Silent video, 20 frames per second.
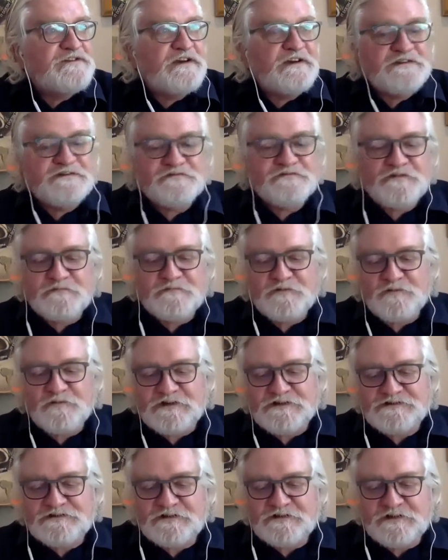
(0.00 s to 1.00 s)
is from the
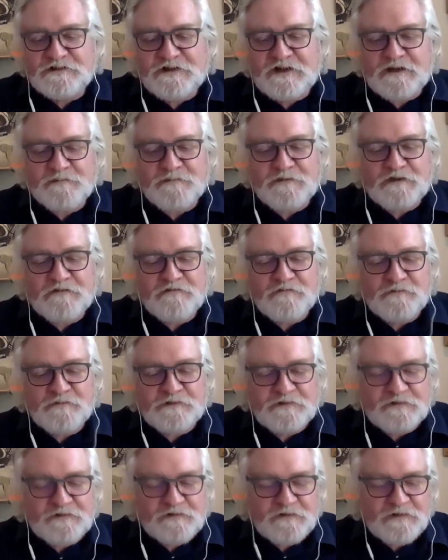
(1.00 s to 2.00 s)
Western Cape
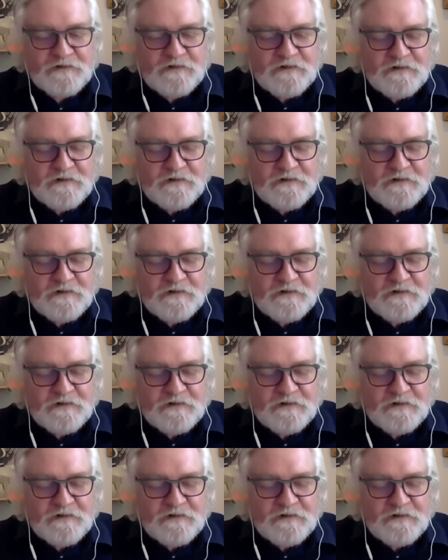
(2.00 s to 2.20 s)
government